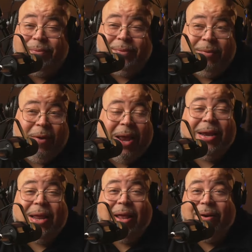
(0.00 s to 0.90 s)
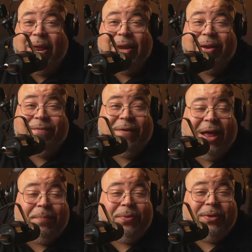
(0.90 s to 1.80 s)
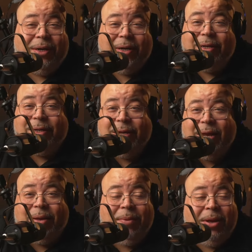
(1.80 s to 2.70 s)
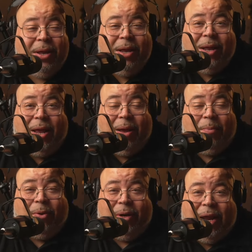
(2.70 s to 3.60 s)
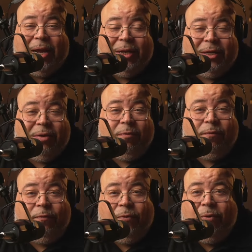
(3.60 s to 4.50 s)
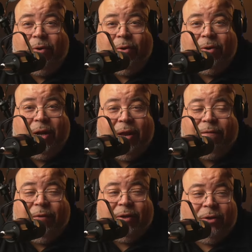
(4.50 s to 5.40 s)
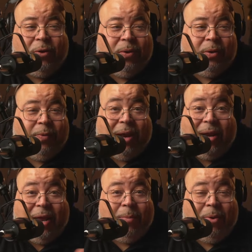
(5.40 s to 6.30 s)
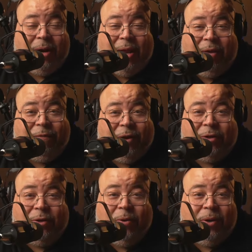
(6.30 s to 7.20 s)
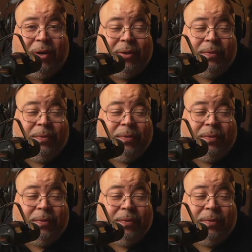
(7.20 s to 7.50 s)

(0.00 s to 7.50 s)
right now, ninety five percent of the time, I'm on the a four or the FX30. Right now, I'm on the FX30.